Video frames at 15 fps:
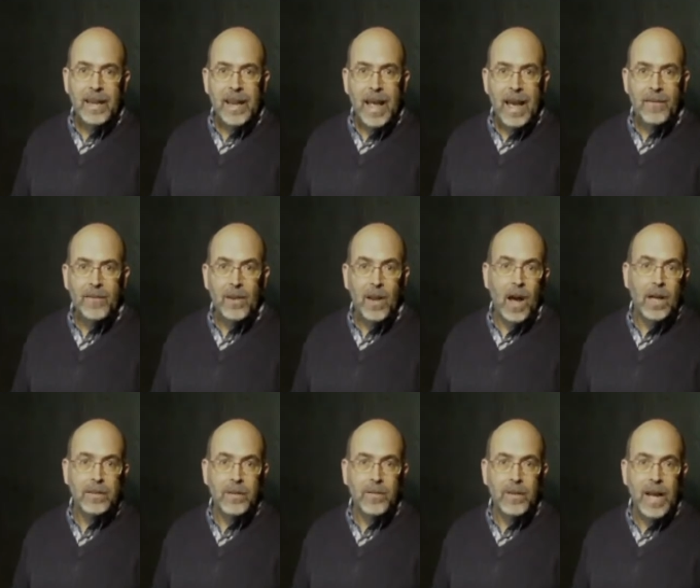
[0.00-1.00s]
and have
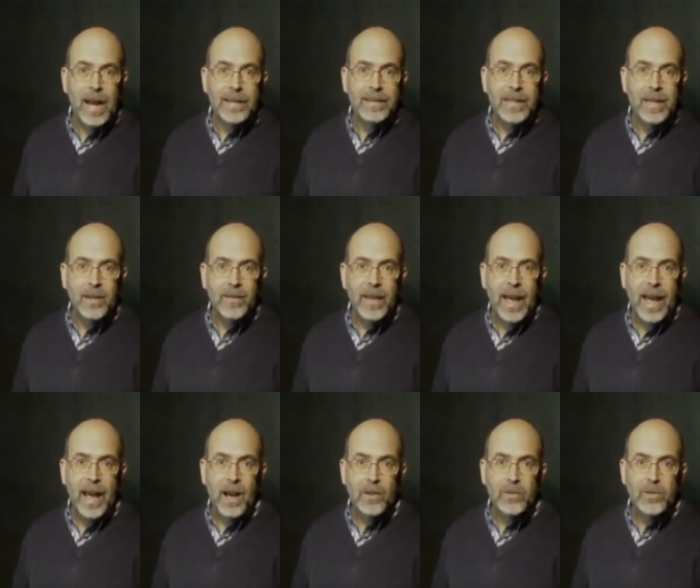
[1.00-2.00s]
lots of lights here in the
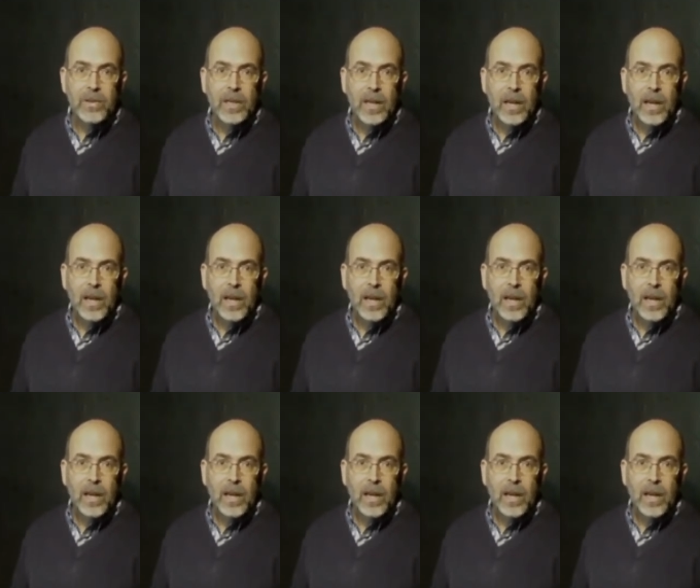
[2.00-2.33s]
house.